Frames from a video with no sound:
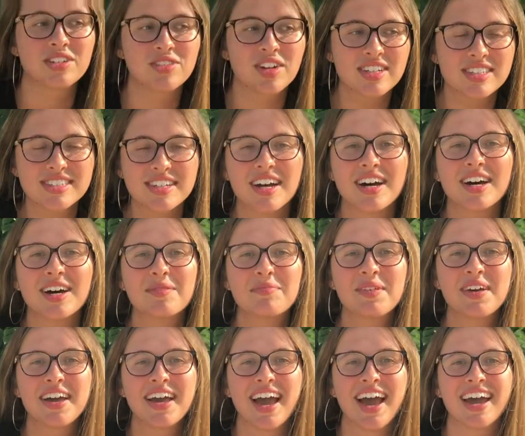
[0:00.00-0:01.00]
dressed up
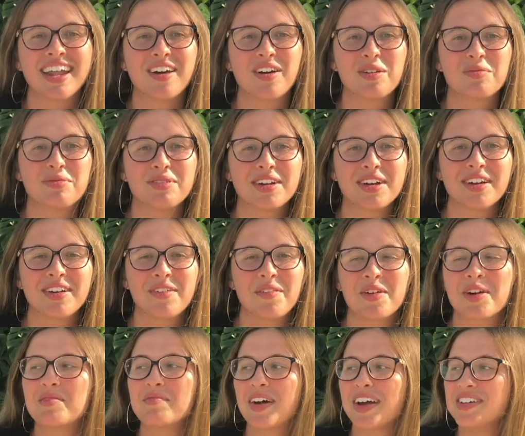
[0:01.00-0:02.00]
and I would bring
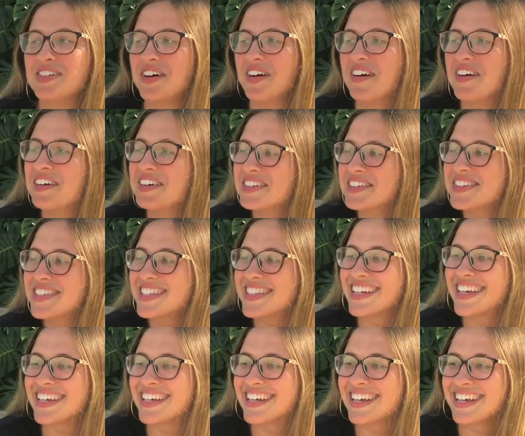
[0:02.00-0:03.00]
one of my dolls,
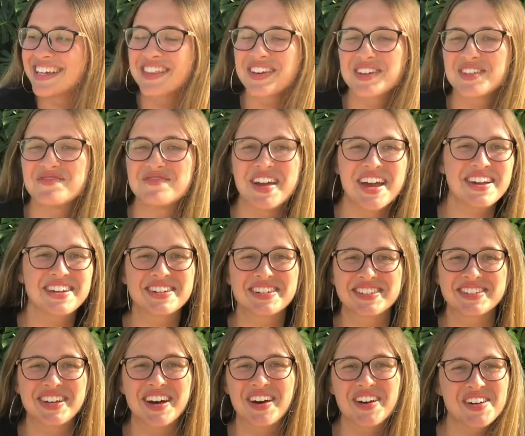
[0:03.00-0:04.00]
like either a American
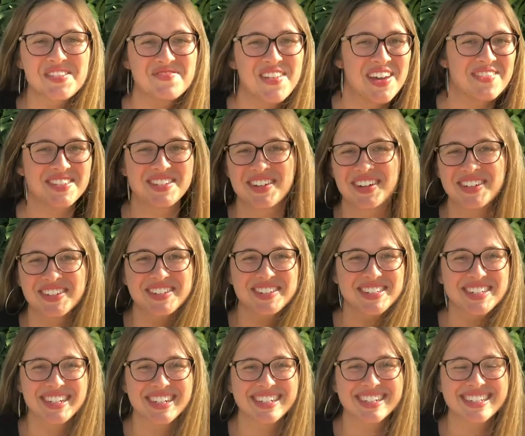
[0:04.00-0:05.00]
Girl doll or a baby doll to
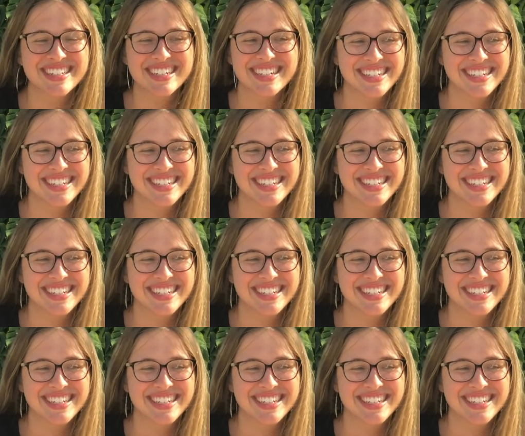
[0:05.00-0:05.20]
church